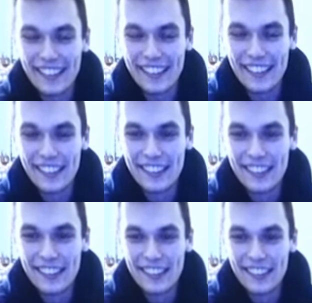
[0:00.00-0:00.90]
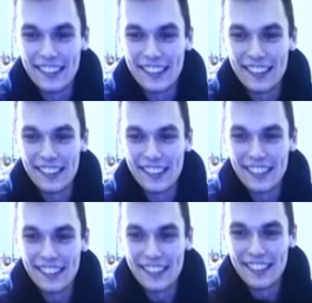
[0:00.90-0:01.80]

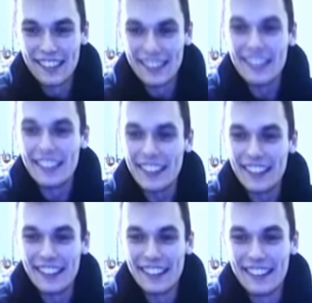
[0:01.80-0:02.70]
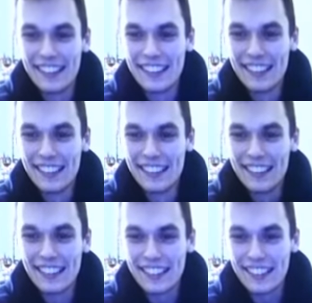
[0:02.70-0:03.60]

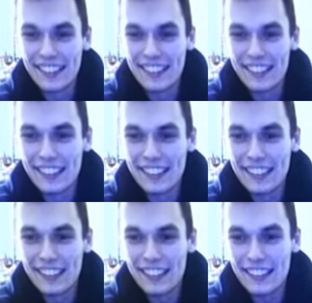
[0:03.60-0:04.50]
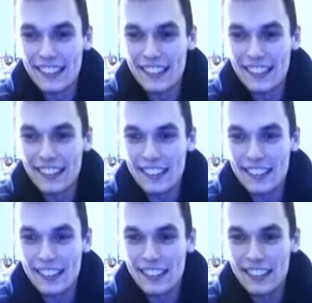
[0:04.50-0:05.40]
The person shown says nothing.